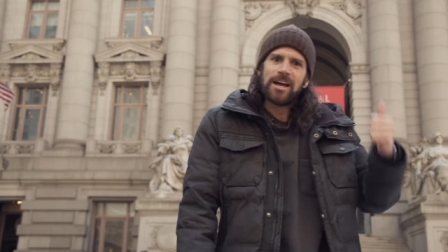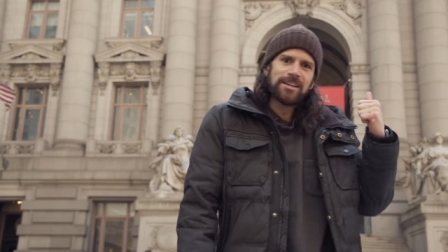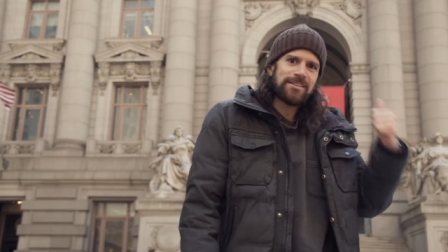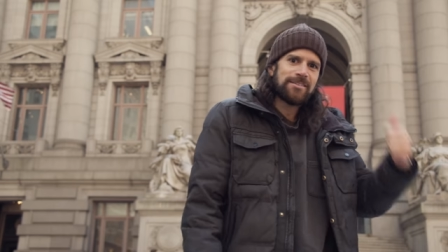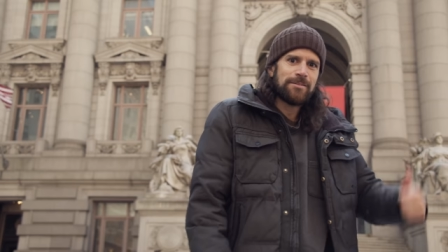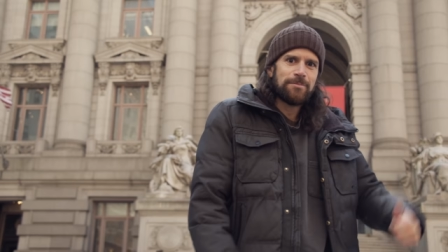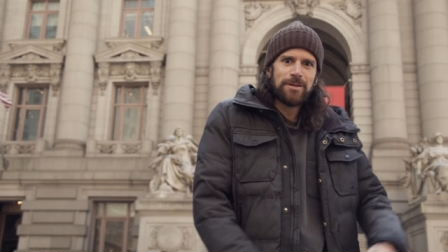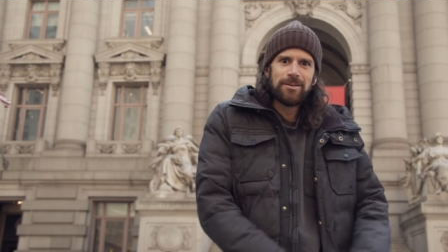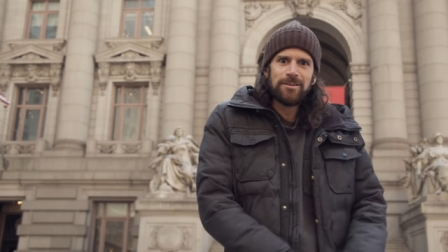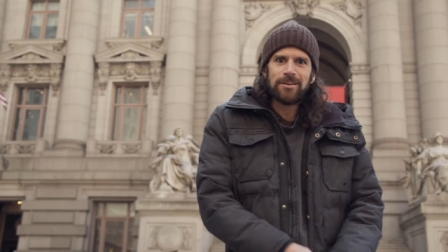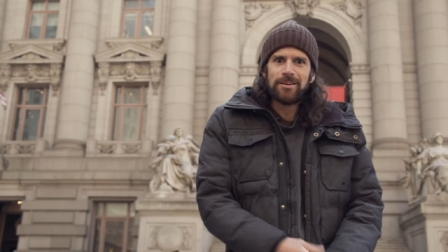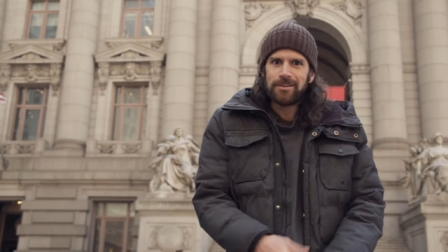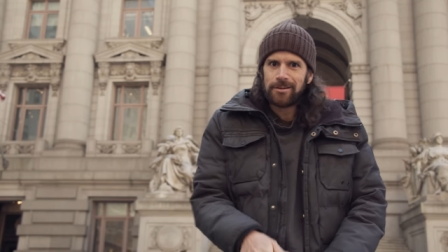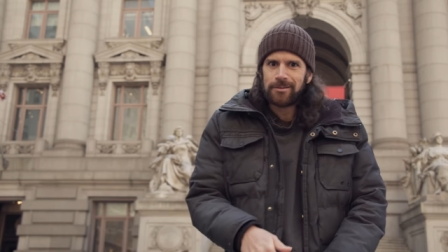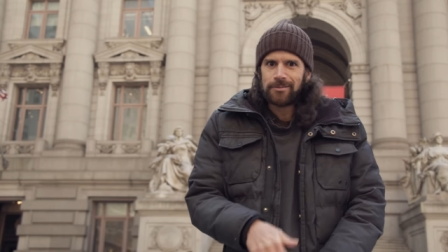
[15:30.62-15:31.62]
that to be,
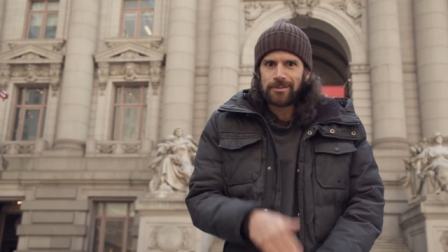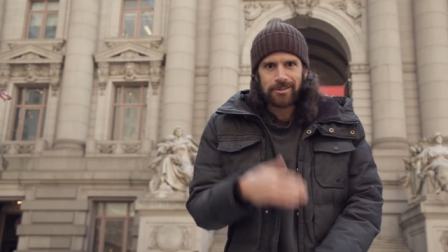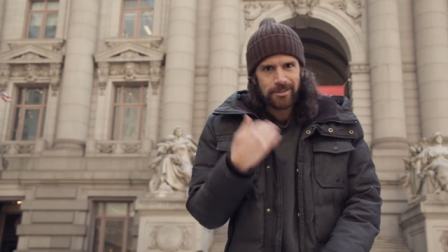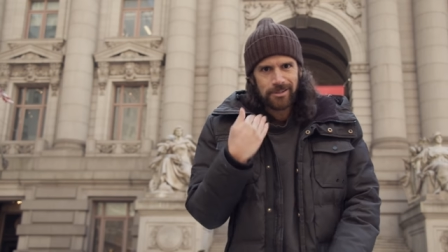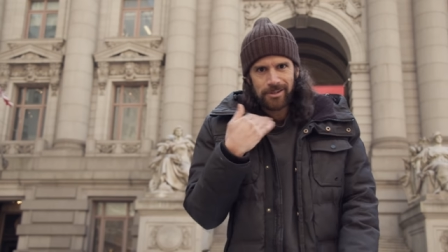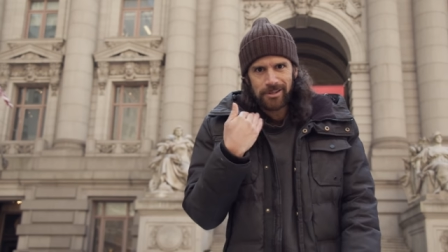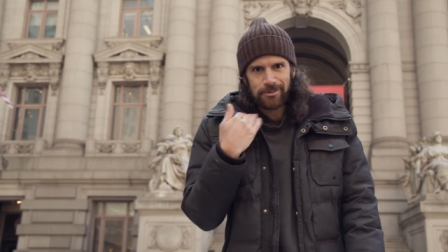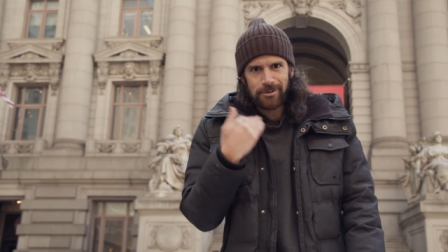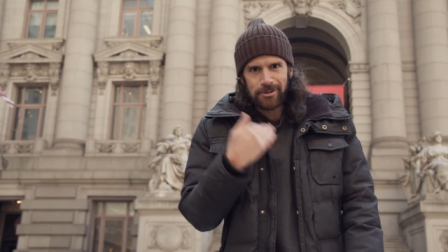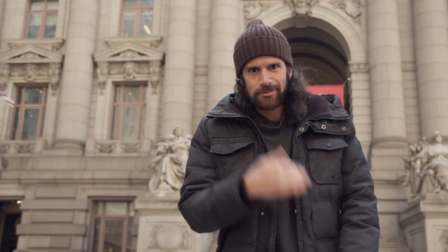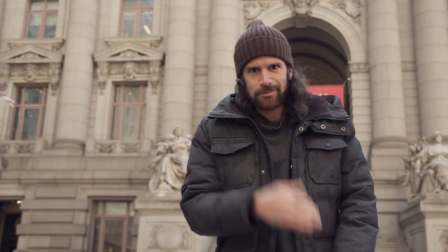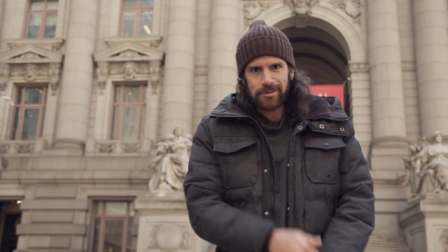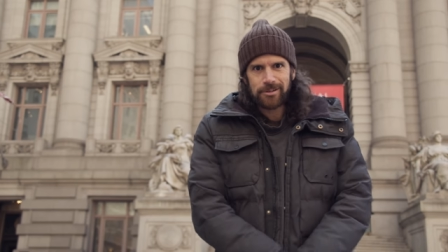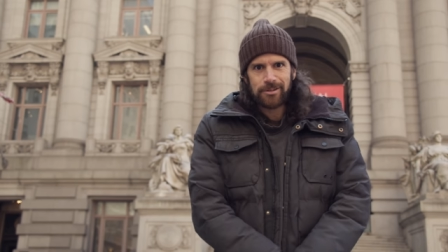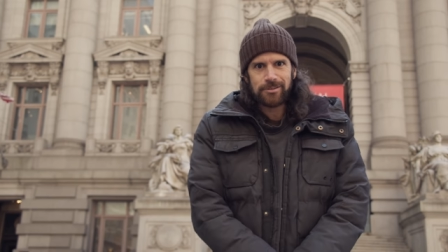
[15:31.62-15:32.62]
uh, you know, get, get rid of
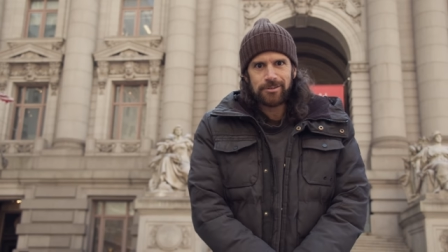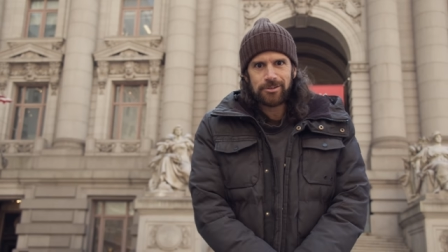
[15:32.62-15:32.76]
the,